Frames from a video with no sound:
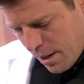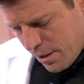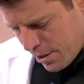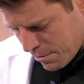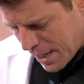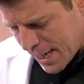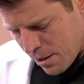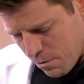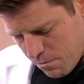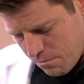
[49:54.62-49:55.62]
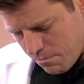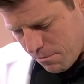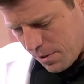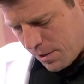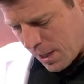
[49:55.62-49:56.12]
Jeremiah
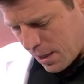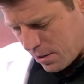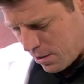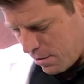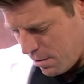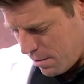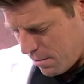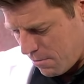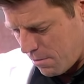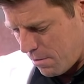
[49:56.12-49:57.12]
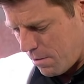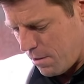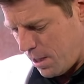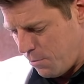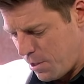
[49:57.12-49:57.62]
says
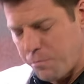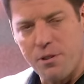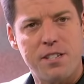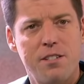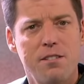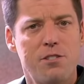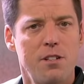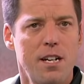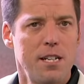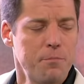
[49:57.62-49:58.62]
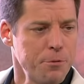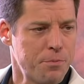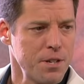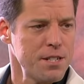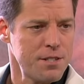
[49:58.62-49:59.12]
he was a priest, you know, a Hebrew
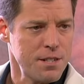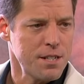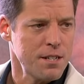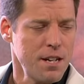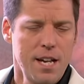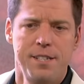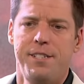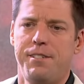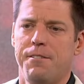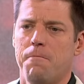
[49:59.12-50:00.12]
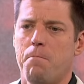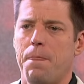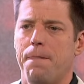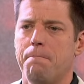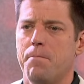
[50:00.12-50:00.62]
priest, and
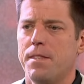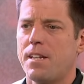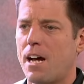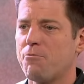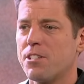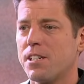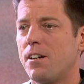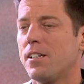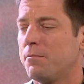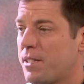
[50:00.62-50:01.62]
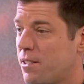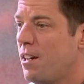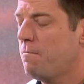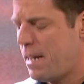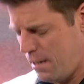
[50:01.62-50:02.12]
God was going to call him as a
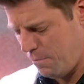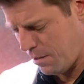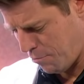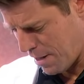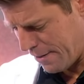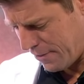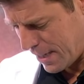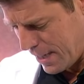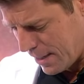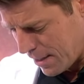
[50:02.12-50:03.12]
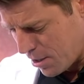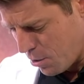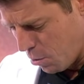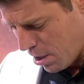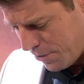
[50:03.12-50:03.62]
young man to be a prophet. And it says,
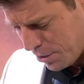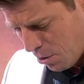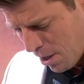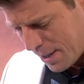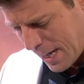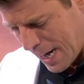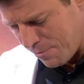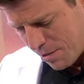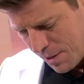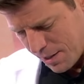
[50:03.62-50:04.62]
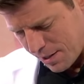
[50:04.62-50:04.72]
the word of the Lord came to me